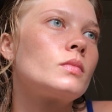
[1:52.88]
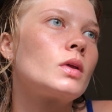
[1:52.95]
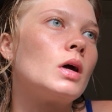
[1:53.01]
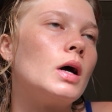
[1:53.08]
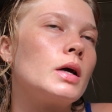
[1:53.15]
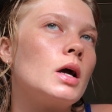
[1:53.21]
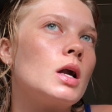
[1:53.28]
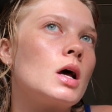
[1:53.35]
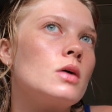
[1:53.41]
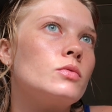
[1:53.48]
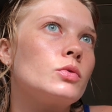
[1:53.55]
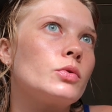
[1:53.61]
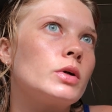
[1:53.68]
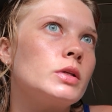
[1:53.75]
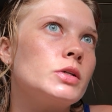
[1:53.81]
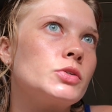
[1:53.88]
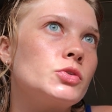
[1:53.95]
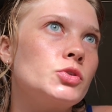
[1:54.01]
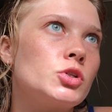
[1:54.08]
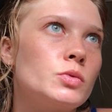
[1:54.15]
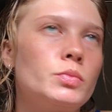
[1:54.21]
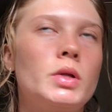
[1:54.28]
I got out of a
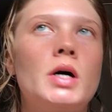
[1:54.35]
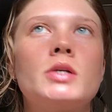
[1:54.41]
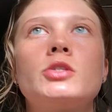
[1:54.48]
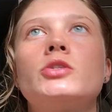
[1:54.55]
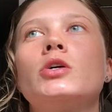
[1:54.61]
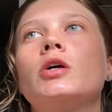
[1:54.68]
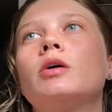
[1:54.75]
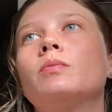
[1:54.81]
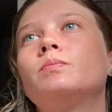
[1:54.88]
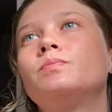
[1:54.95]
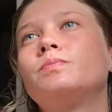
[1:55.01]
relationship last year,